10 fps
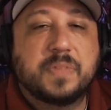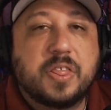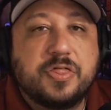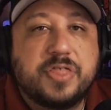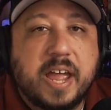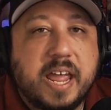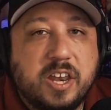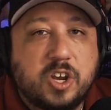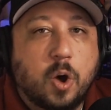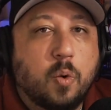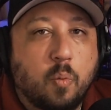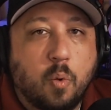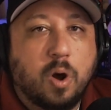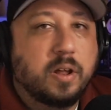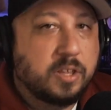They don't
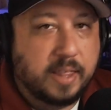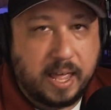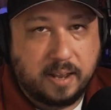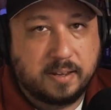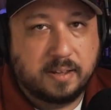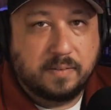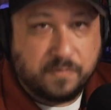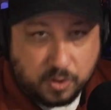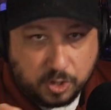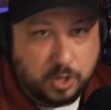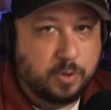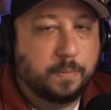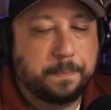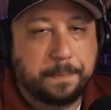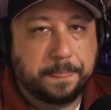want that for you.